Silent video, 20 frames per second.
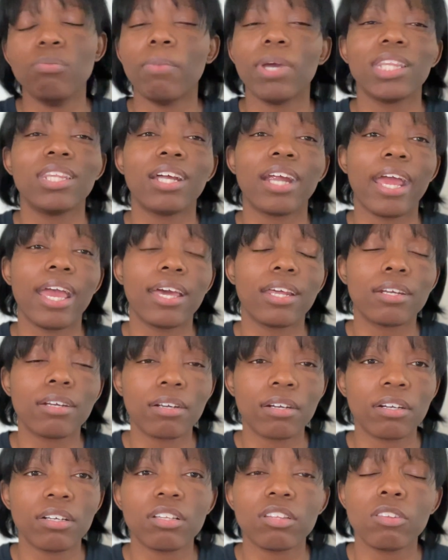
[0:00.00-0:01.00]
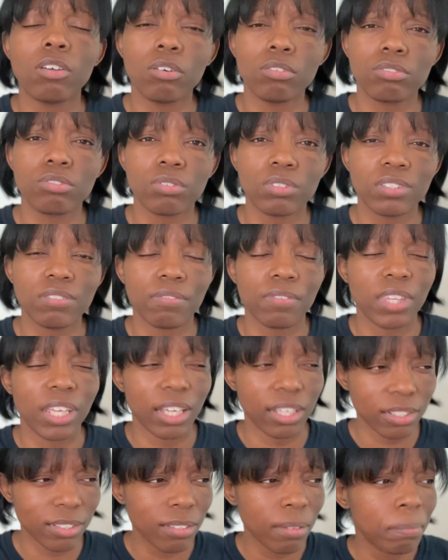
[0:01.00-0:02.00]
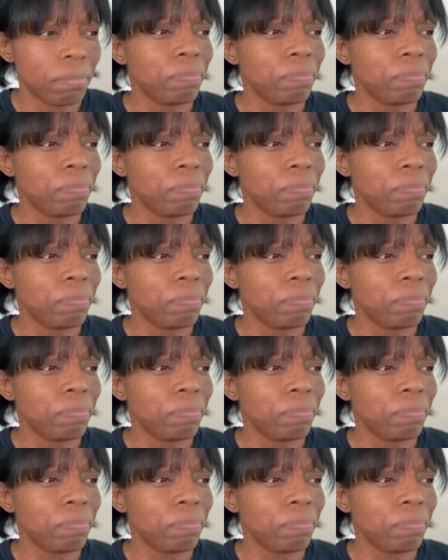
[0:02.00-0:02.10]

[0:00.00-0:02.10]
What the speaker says: made their hand hurt, those sorts of things.